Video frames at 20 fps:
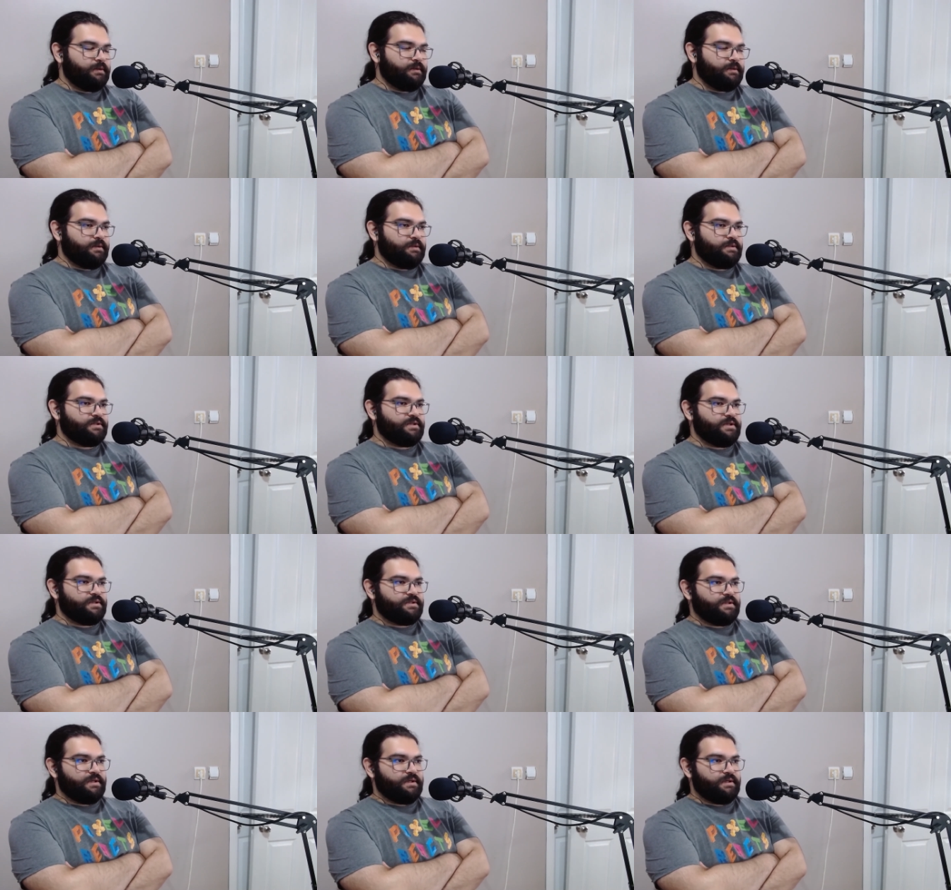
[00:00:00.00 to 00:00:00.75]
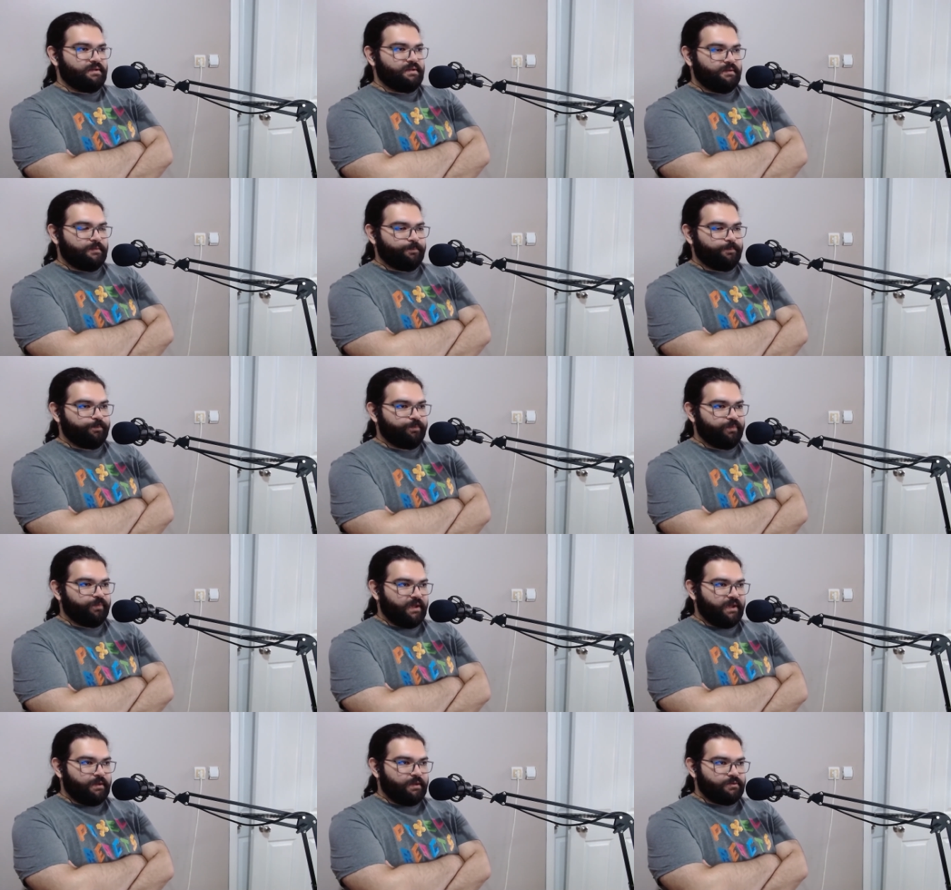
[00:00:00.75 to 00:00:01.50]
It's just a
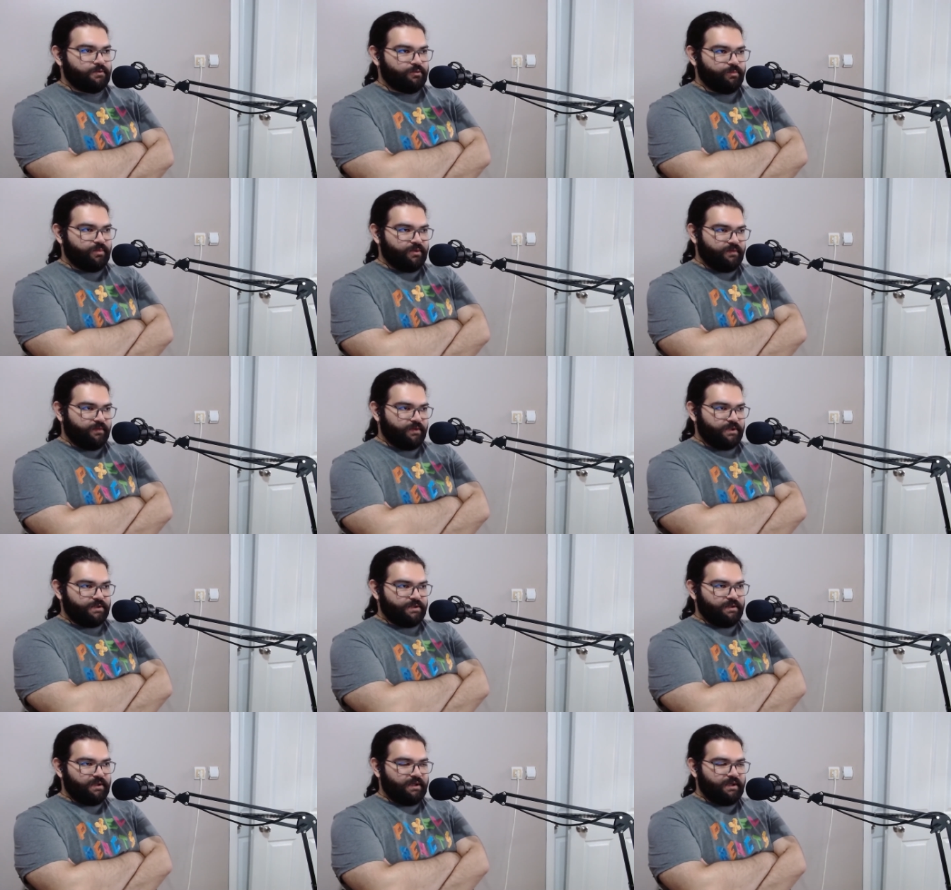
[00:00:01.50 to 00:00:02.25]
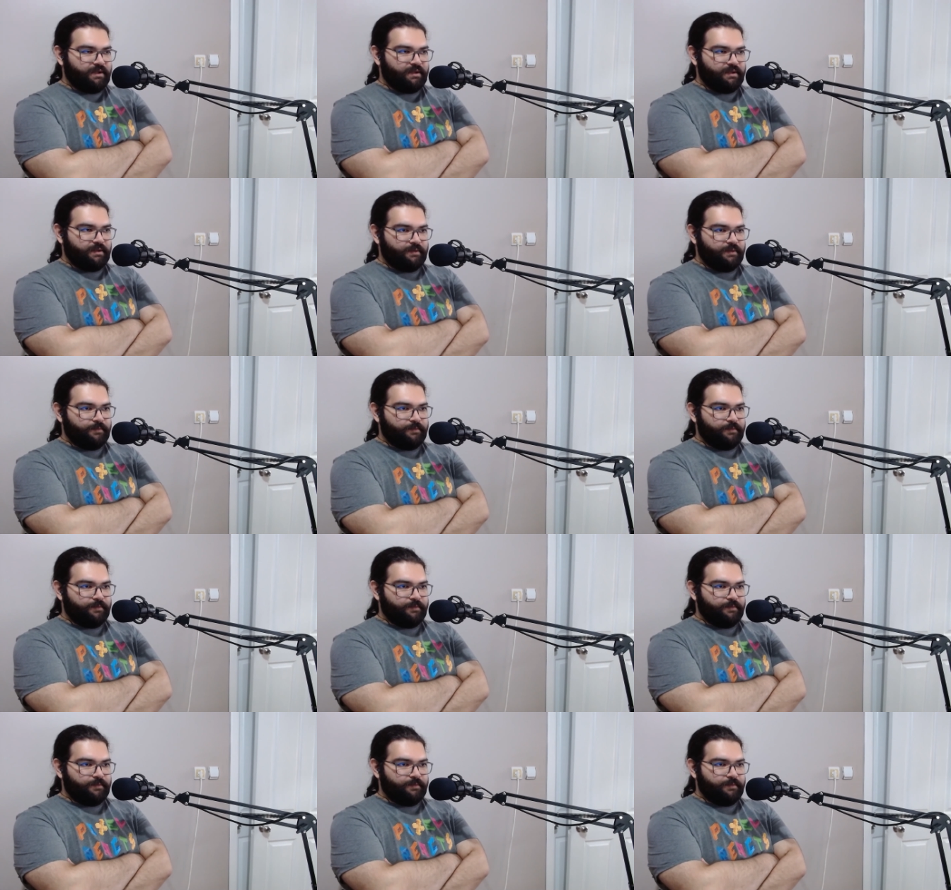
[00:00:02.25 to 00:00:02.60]
superficial like